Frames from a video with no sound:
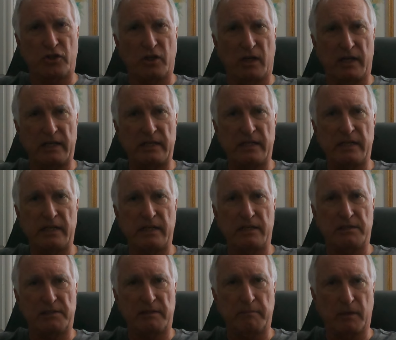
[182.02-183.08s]

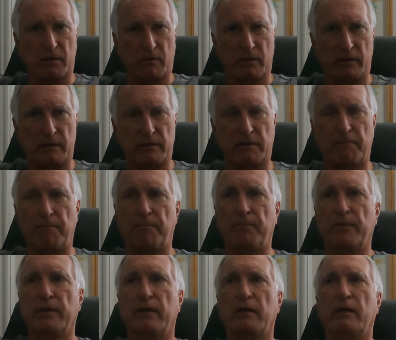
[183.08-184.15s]
Chinese immigrant
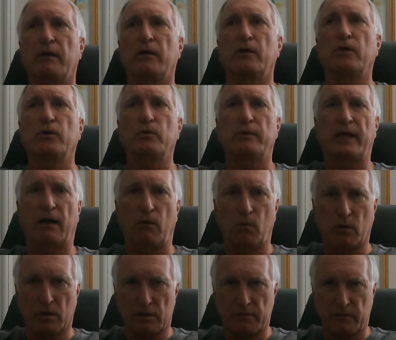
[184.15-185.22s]
who now
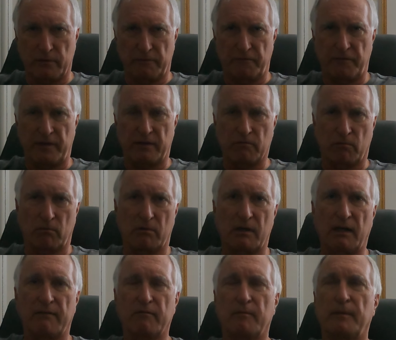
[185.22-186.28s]
works for the federal
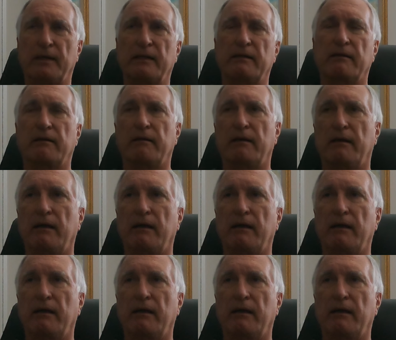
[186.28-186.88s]
government.